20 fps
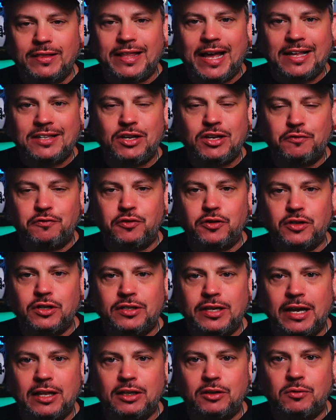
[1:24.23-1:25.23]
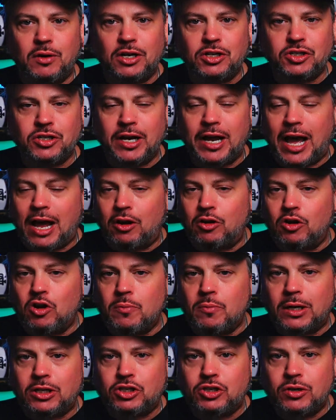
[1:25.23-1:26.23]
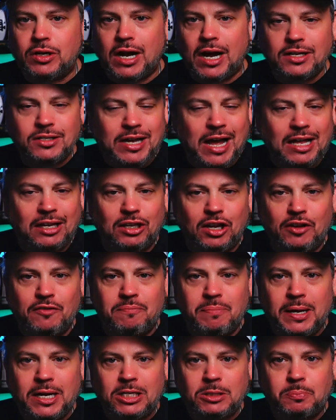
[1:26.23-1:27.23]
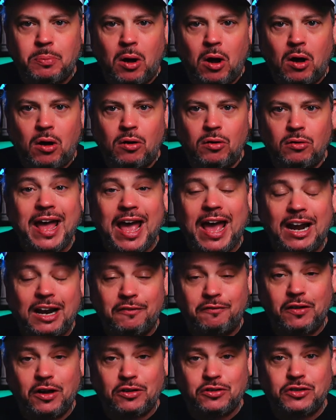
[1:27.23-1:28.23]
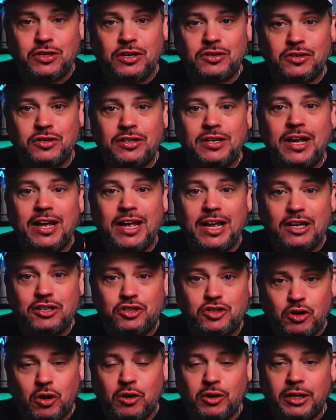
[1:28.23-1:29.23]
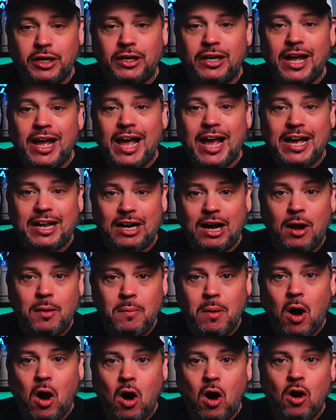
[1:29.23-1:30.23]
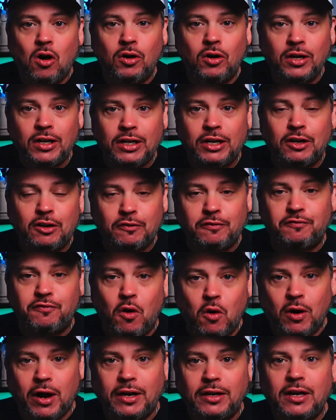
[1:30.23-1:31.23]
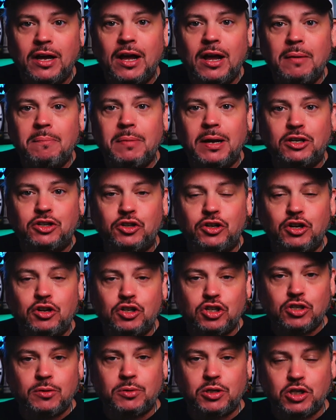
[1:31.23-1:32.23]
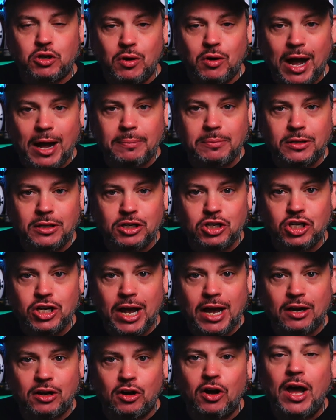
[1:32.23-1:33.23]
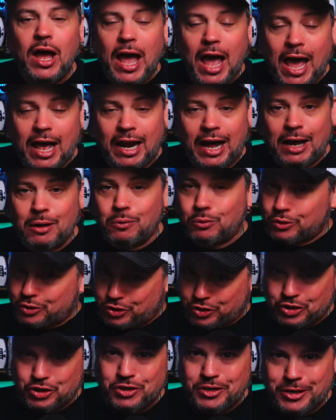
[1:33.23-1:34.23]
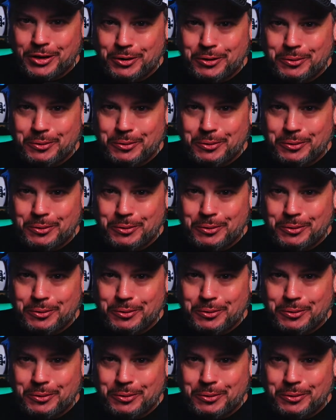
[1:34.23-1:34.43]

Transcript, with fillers: that's it for the Daily Rush today. I don't know about you guys. I love baseball. NFL season is starting, and I'm all here for it. Make sure you subscribe to the channel, and I will see you here